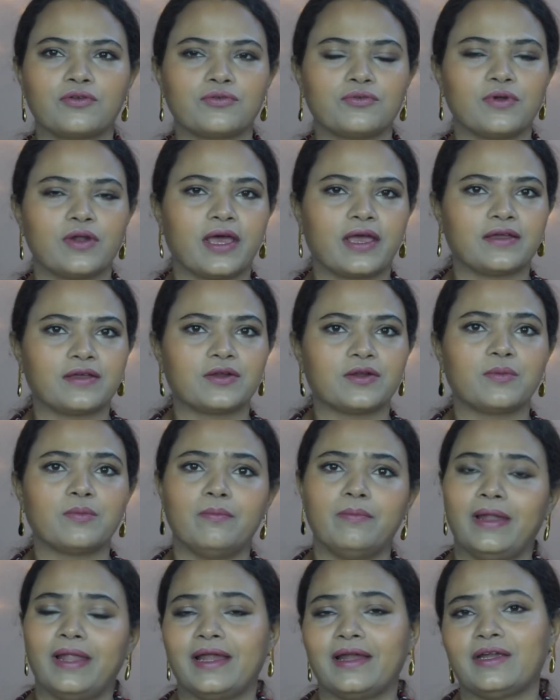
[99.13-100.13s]
to
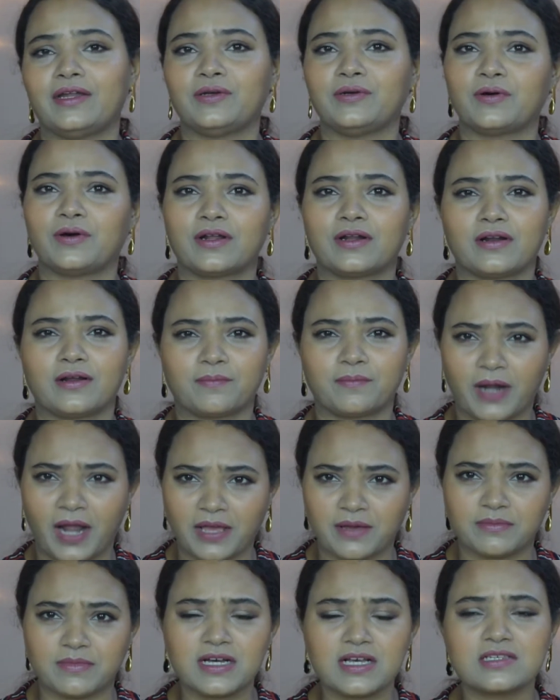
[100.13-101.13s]
blend your
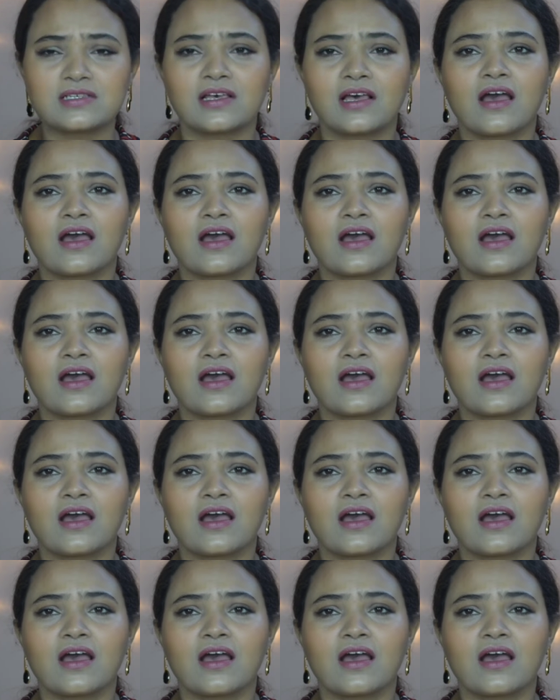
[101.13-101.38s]
primers,